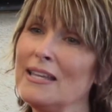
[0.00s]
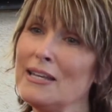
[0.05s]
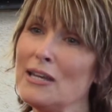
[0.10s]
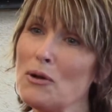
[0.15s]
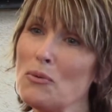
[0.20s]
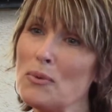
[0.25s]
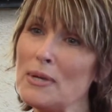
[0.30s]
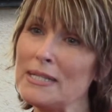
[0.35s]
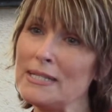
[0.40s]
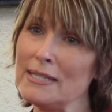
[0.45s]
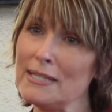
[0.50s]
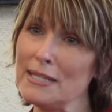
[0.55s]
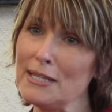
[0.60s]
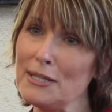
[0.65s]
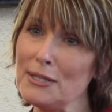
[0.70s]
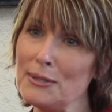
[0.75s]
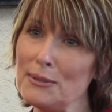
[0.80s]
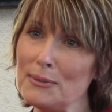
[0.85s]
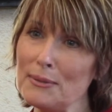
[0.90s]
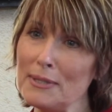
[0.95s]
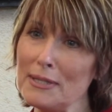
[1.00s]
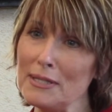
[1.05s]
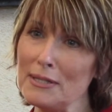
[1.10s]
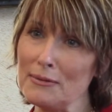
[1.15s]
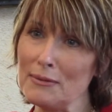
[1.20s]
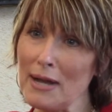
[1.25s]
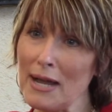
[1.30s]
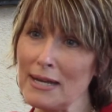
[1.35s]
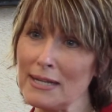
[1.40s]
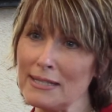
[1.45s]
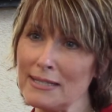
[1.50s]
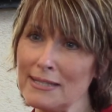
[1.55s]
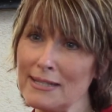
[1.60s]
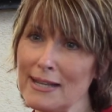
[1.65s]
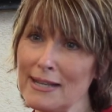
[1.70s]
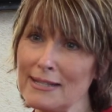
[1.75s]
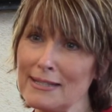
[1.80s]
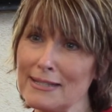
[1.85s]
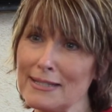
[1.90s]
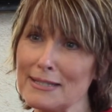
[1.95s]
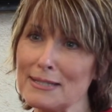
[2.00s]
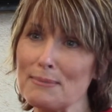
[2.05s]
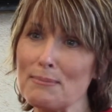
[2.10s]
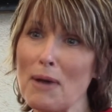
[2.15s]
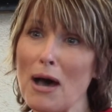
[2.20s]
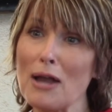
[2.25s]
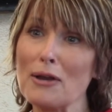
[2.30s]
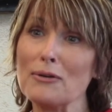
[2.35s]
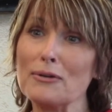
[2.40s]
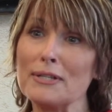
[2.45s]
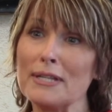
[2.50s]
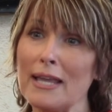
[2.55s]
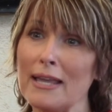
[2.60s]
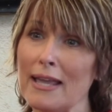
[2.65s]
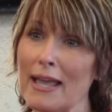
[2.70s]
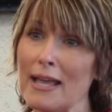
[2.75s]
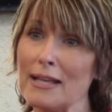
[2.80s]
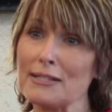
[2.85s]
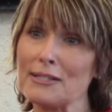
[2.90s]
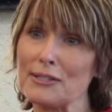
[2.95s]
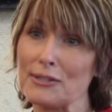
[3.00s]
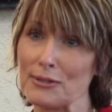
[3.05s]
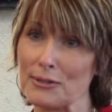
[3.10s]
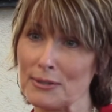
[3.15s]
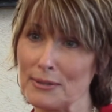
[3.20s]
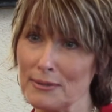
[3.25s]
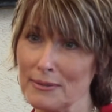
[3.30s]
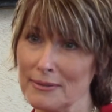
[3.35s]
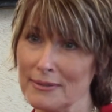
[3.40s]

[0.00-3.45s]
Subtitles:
You know, we see you in the United States as a modern day Esther.